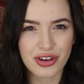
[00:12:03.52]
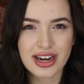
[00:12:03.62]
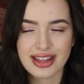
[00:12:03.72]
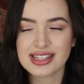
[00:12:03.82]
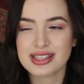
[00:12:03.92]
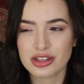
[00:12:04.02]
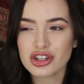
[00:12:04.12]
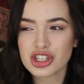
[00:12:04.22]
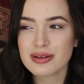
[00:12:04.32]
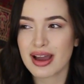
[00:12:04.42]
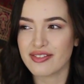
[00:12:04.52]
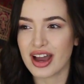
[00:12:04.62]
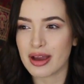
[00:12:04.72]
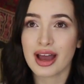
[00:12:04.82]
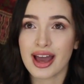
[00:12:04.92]
funny. That's usually my
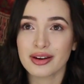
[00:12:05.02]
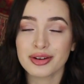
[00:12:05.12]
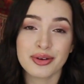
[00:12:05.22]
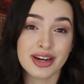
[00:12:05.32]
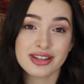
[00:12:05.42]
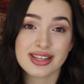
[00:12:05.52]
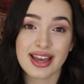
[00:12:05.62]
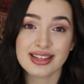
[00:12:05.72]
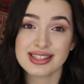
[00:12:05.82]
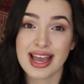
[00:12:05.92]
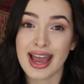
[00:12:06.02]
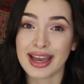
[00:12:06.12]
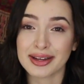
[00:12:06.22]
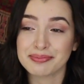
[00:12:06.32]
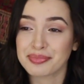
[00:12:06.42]
vibe. I don't know what else I can
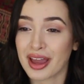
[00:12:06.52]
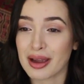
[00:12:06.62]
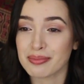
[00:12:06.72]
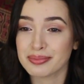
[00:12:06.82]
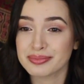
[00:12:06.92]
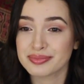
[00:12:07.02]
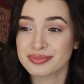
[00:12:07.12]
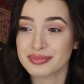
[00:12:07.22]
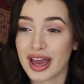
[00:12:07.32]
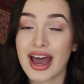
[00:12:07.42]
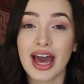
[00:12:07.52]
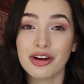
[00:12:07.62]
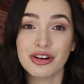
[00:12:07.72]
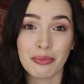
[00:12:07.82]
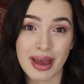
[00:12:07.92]
say. I'm a
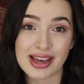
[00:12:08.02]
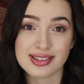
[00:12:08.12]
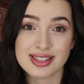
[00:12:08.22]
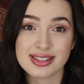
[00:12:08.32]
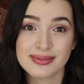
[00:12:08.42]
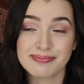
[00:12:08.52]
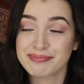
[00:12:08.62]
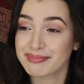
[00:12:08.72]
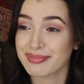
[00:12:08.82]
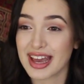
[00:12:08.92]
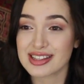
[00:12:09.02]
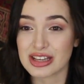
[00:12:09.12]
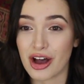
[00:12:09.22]
hetero mess. That's